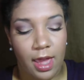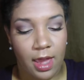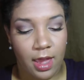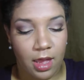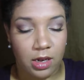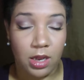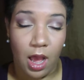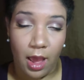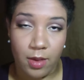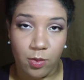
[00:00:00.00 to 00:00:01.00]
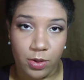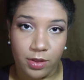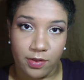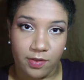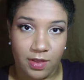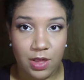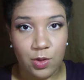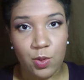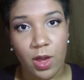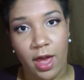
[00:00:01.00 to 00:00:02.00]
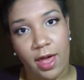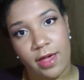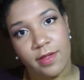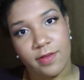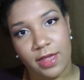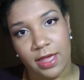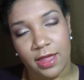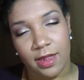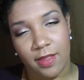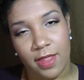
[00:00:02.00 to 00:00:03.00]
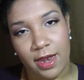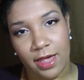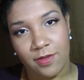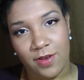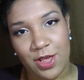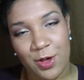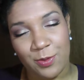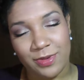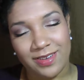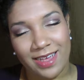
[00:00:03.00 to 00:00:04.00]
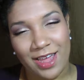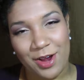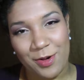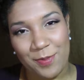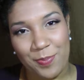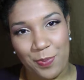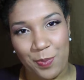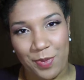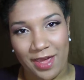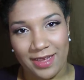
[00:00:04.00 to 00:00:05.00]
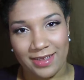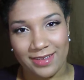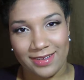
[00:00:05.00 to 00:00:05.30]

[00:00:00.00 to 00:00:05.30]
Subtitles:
And I will see you guys in the next video. Take care. Bye.